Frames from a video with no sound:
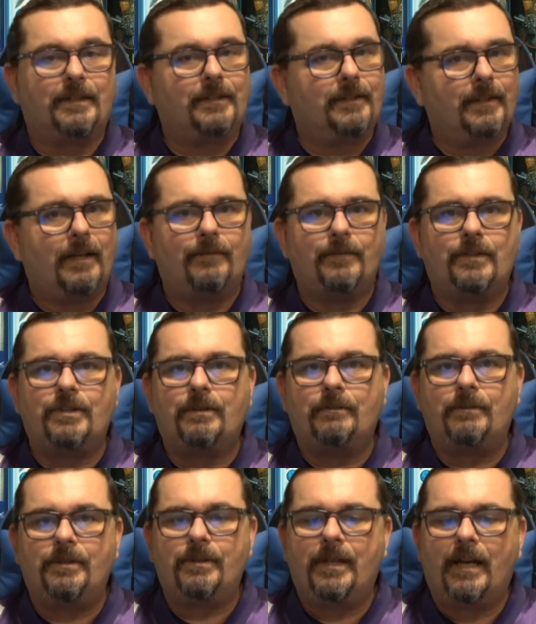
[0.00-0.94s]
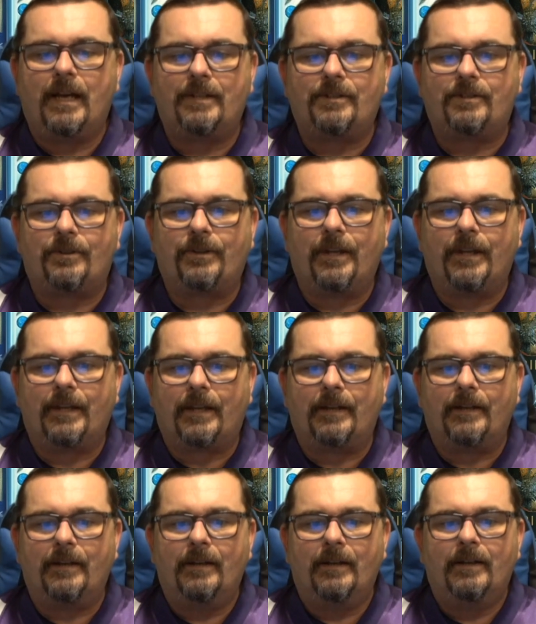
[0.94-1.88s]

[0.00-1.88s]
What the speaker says: I'd love to see what you guys are thinking.